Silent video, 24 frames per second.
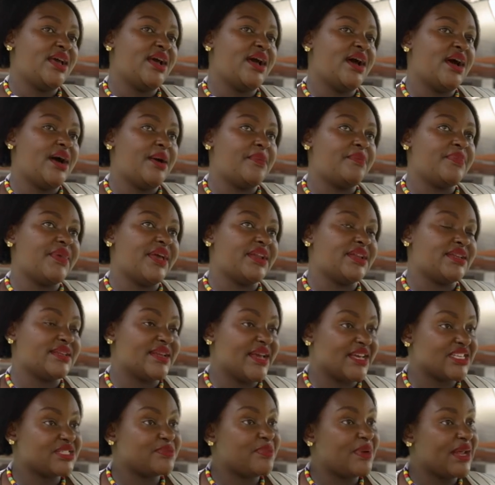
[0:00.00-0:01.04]
um, and
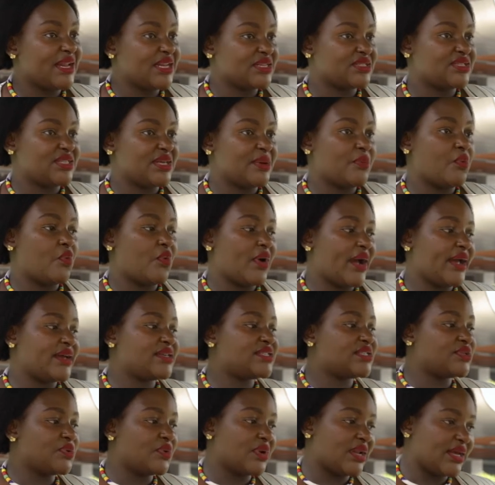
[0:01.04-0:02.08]
explaining to them why
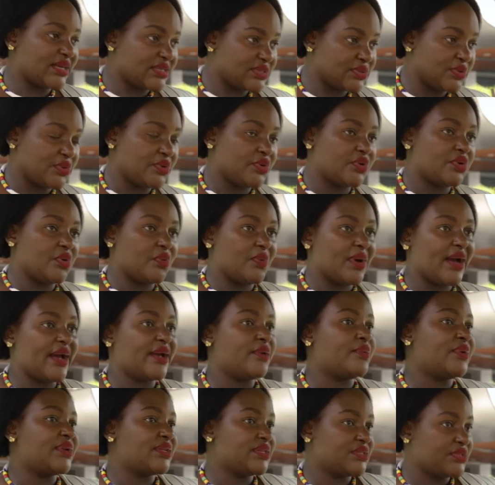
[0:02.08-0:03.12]
solar is so good or
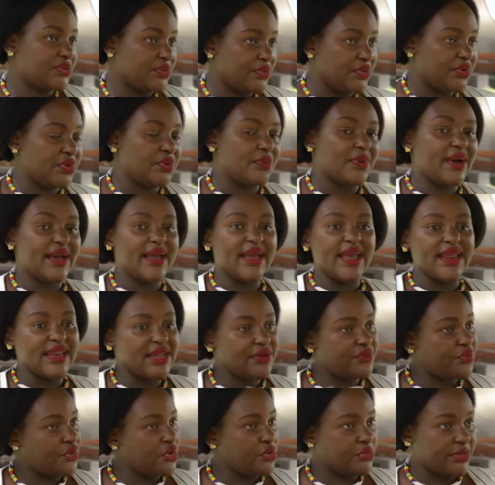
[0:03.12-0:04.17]
why wind is so good or why
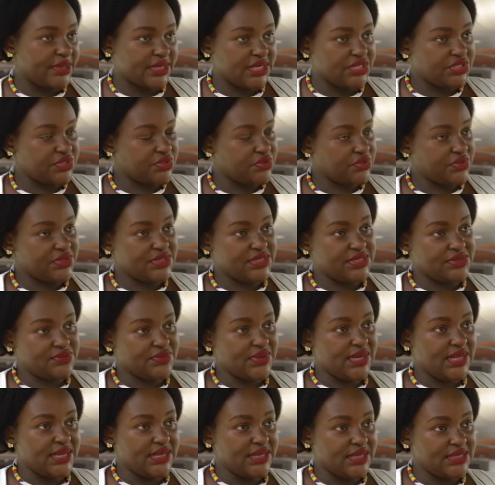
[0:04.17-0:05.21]
any renewable energy source is
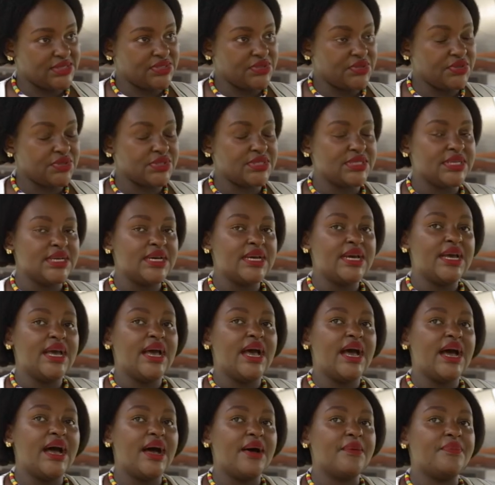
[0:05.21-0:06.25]
really is good.
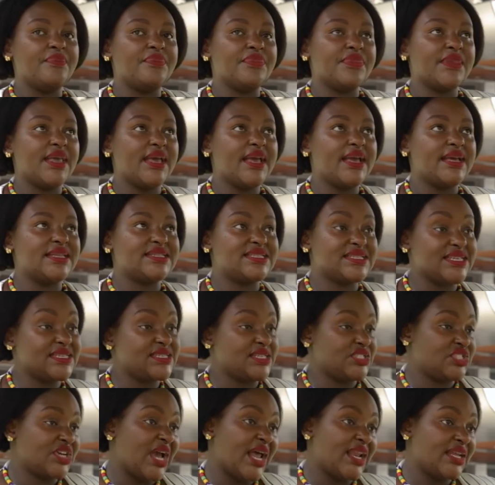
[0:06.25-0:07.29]
Um, it's,
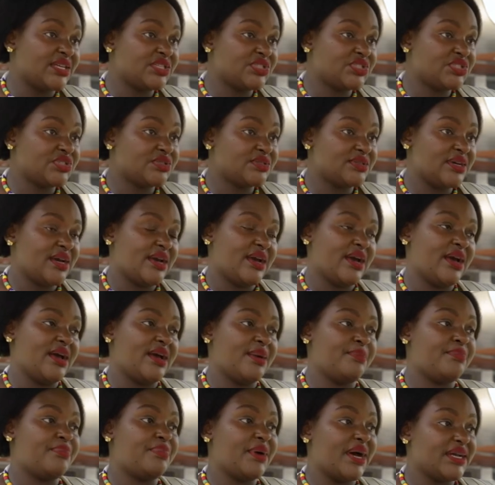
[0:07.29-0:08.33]
it's a challenge,
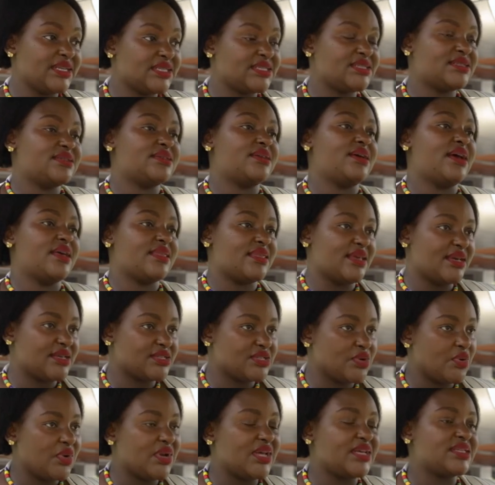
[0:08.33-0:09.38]
uh, but I think
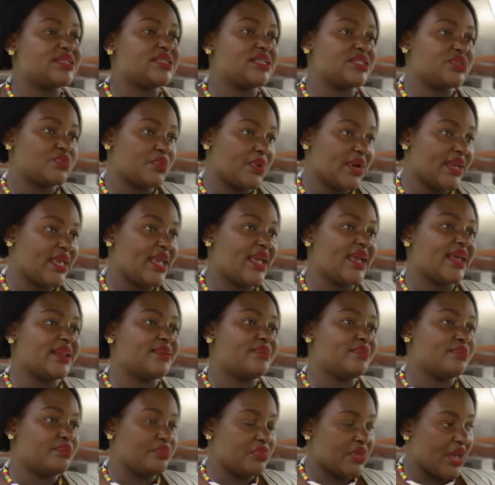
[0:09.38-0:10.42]
slowly it's, it's working
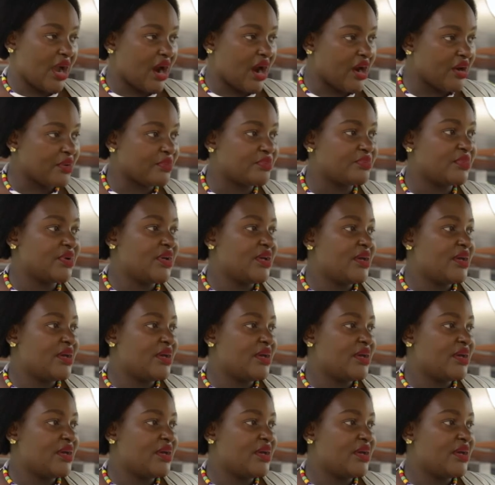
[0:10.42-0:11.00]
and there are